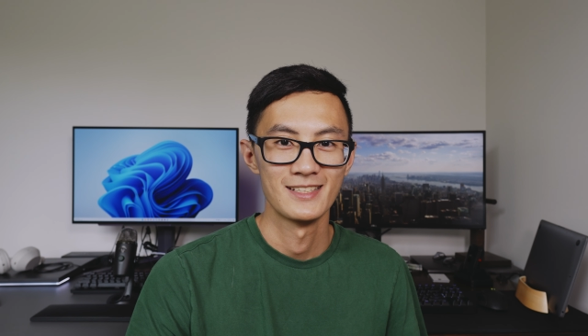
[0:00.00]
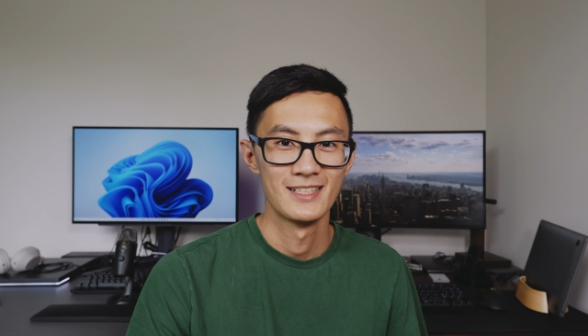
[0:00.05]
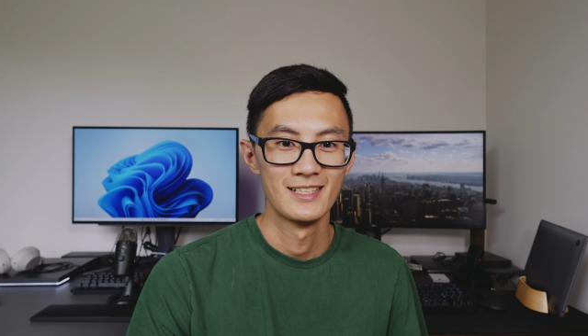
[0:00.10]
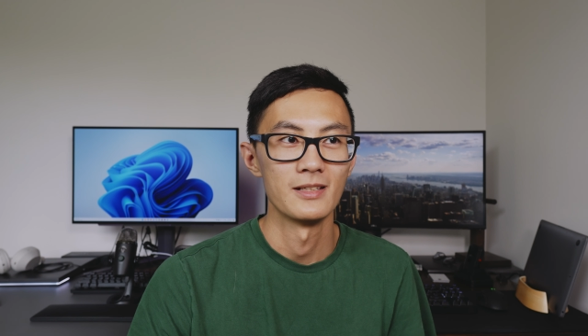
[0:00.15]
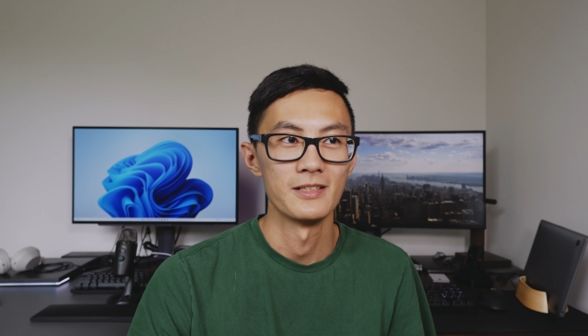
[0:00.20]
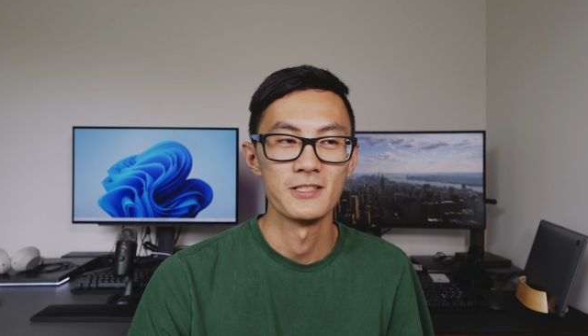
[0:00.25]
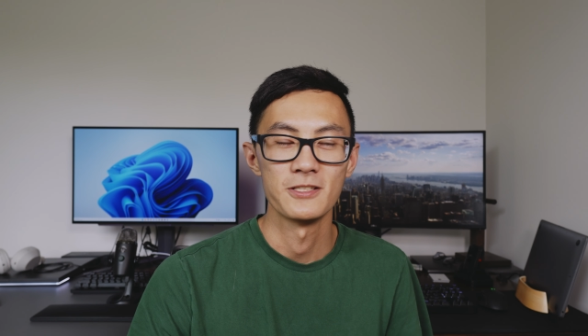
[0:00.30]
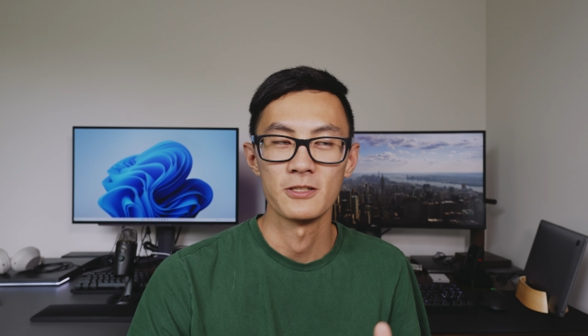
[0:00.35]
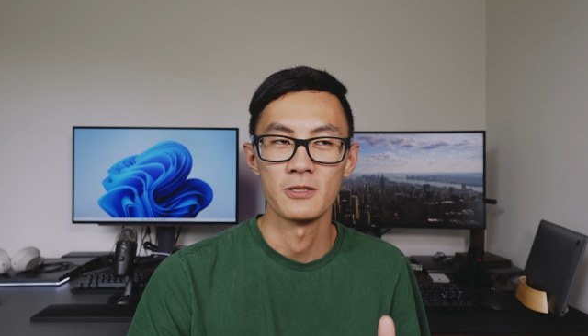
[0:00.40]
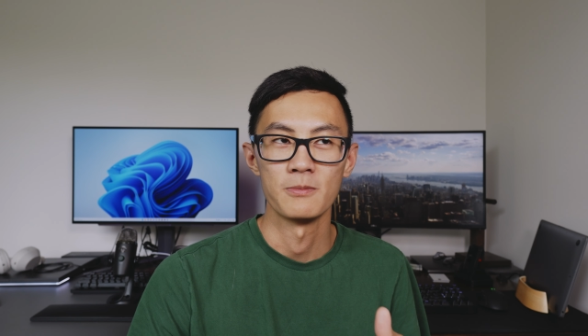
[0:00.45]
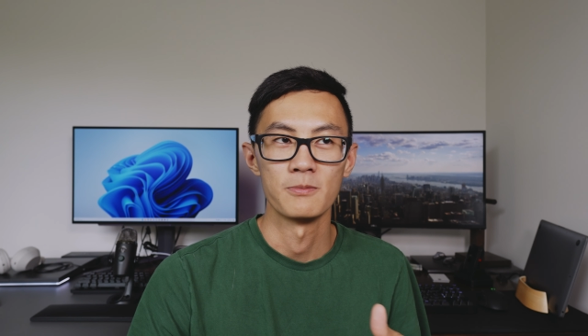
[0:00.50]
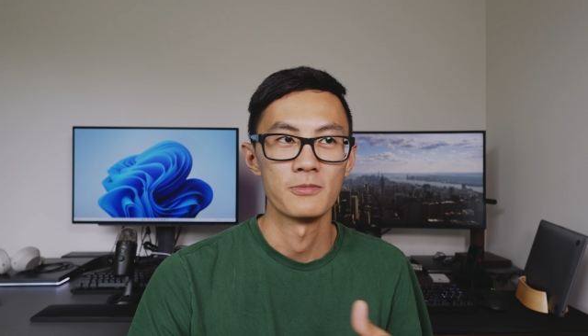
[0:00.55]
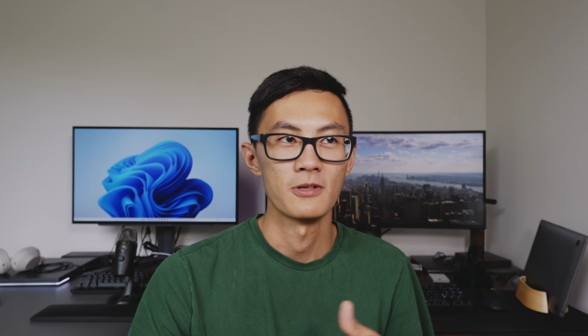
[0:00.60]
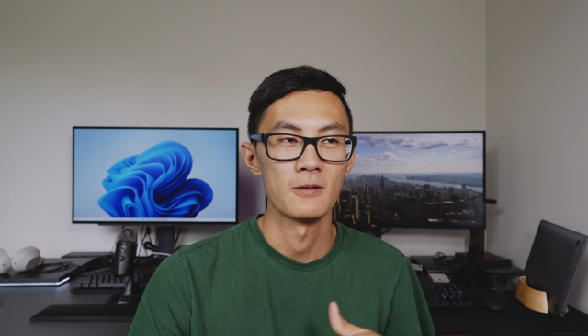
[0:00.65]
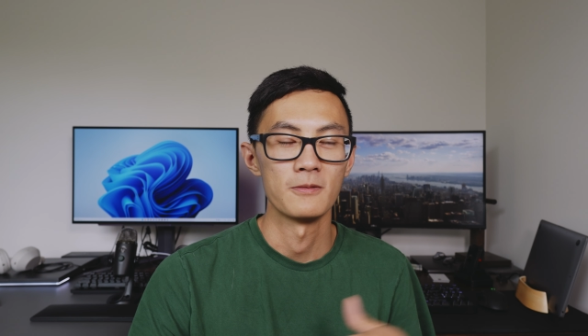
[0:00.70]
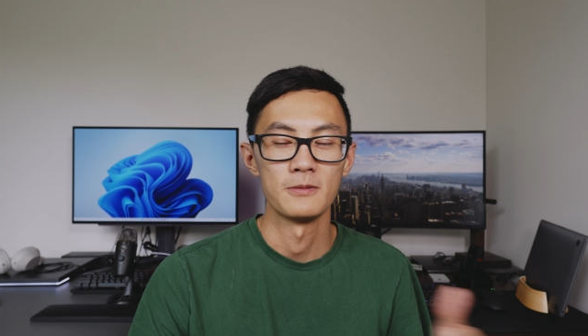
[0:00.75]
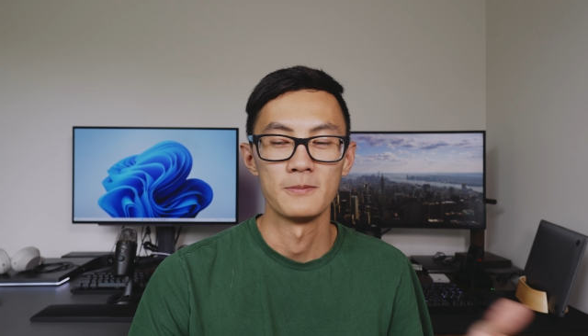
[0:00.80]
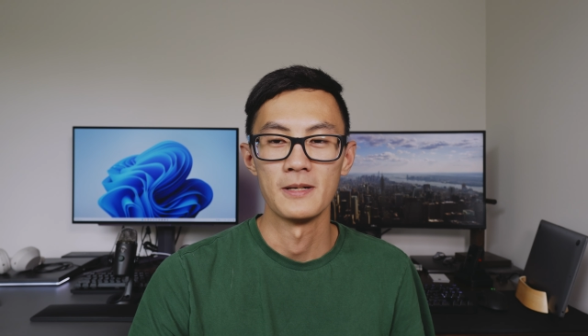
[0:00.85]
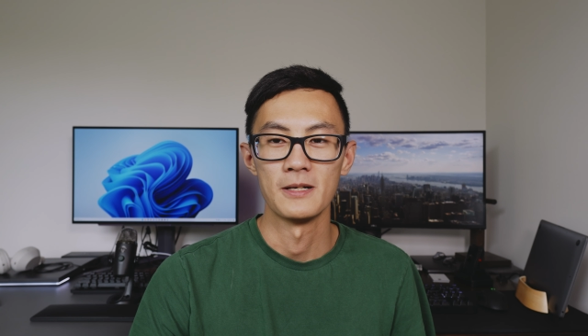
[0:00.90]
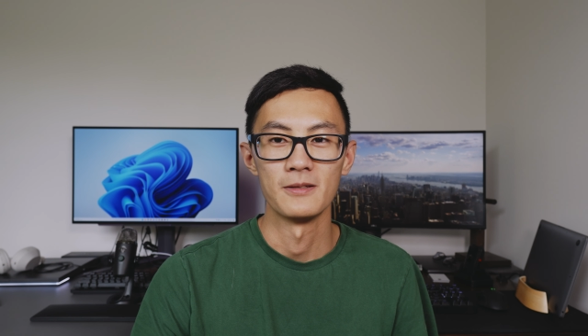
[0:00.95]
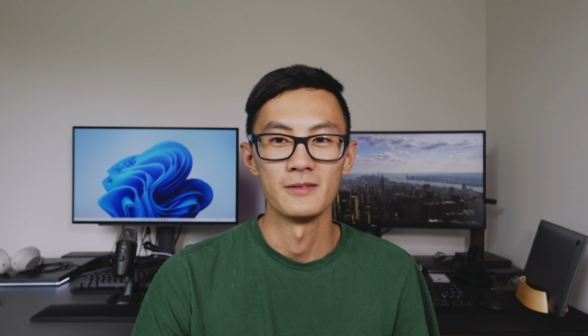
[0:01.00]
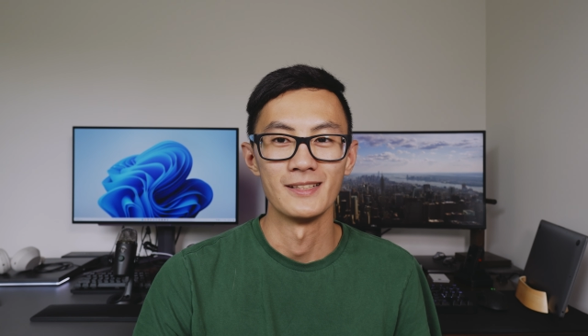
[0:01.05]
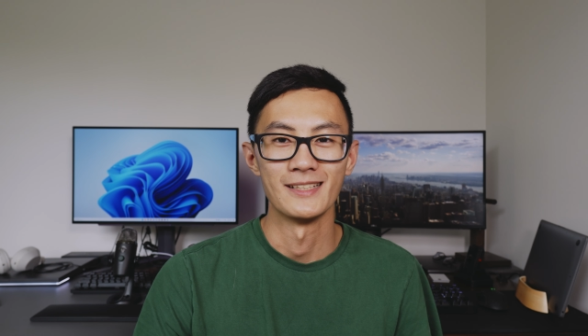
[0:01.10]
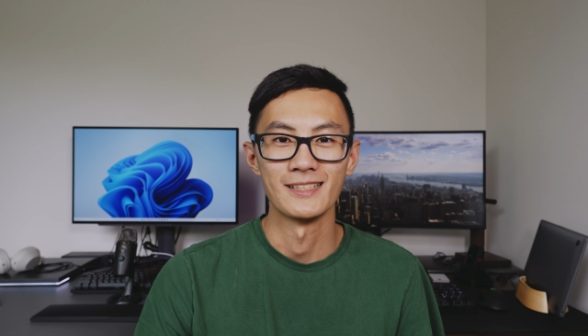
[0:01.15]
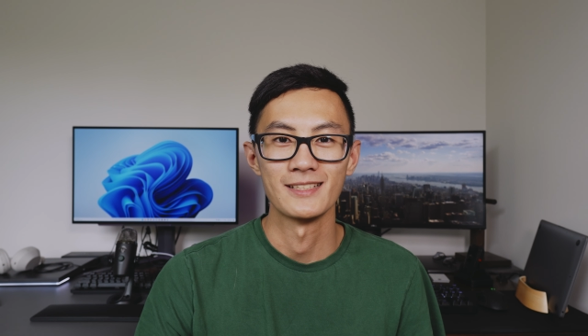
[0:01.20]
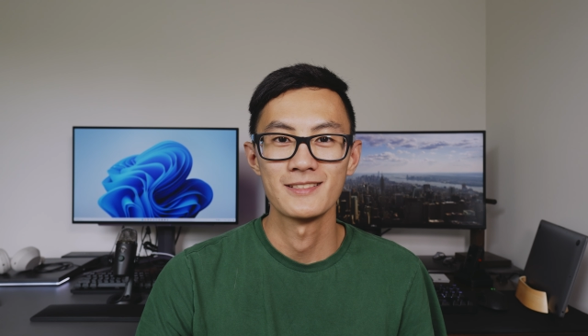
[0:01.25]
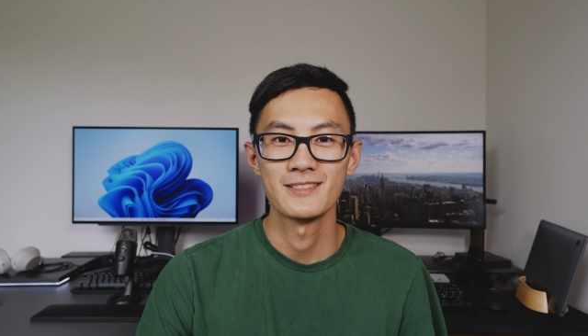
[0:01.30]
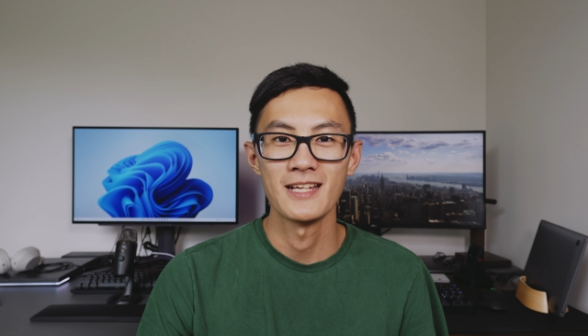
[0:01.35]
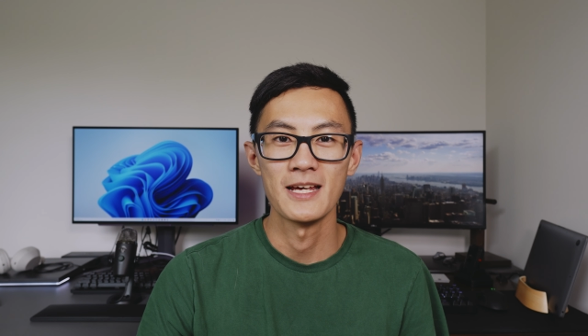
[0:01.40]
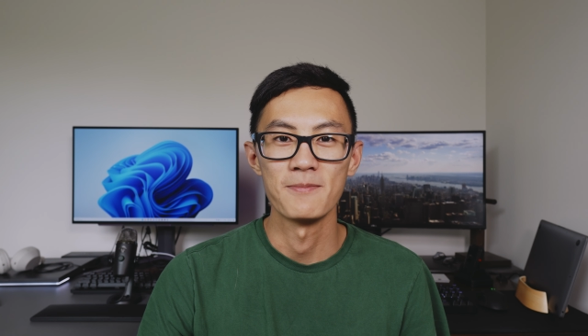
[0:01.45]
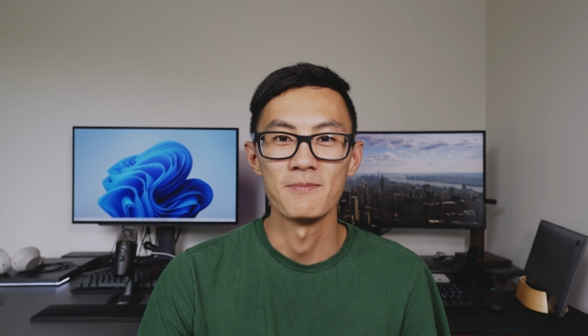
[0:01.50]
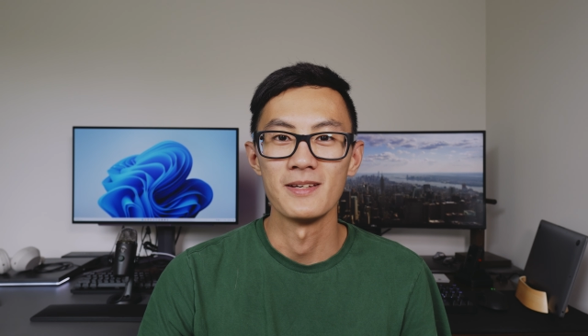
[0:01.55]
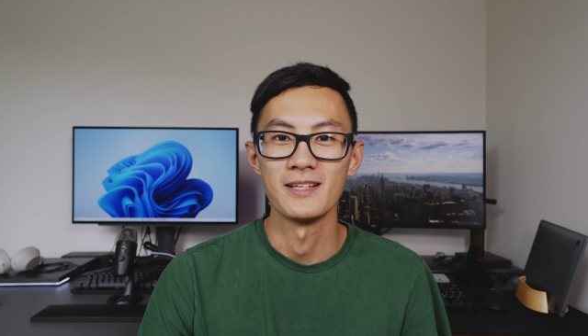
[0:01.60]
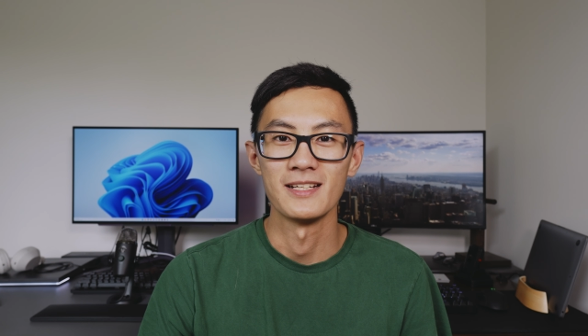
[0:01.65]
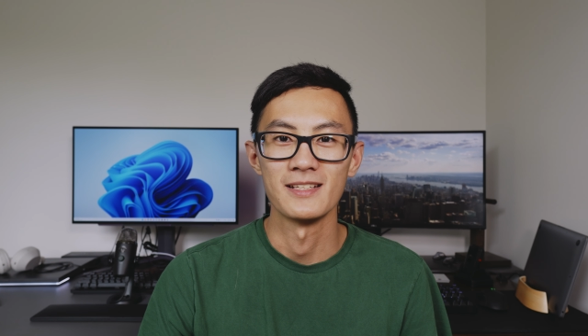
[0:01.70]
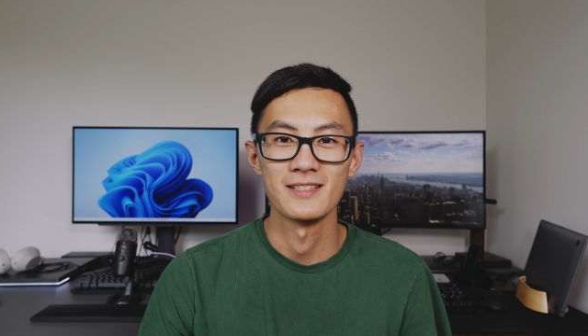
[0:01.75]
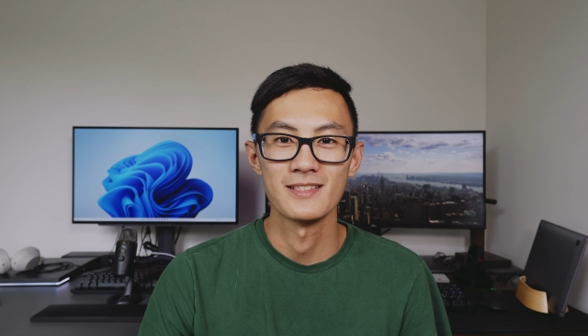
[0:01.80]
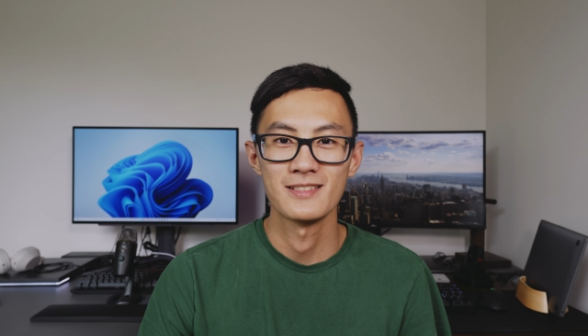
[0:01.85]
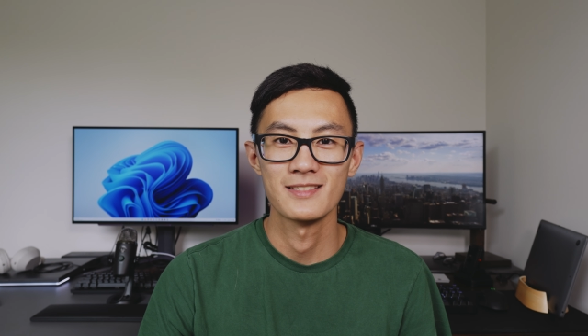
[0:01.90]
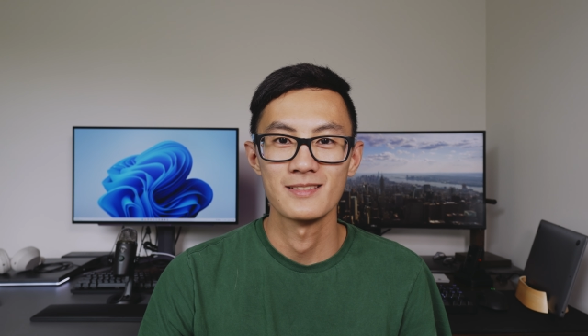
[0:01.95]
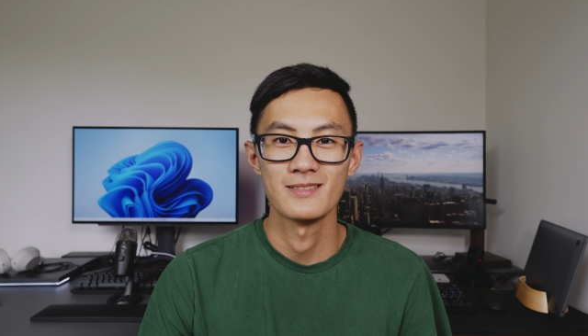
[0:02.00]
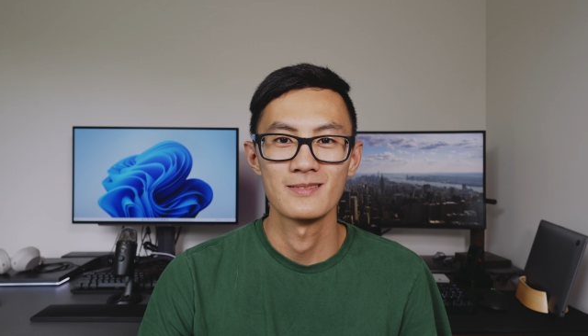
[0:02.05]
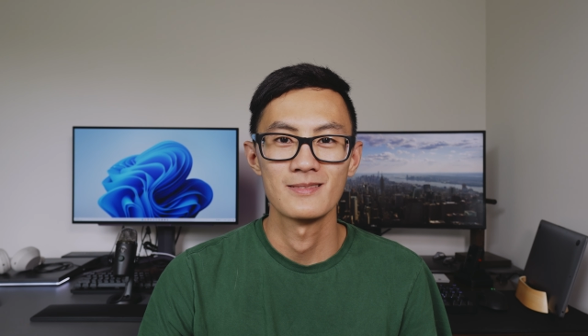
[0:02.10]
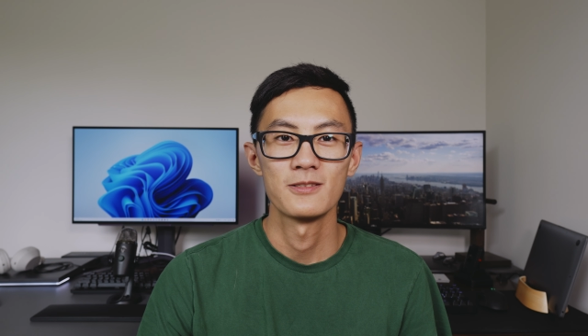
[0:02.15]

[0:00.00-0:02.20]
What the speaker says: It took him probably about like 10 minutes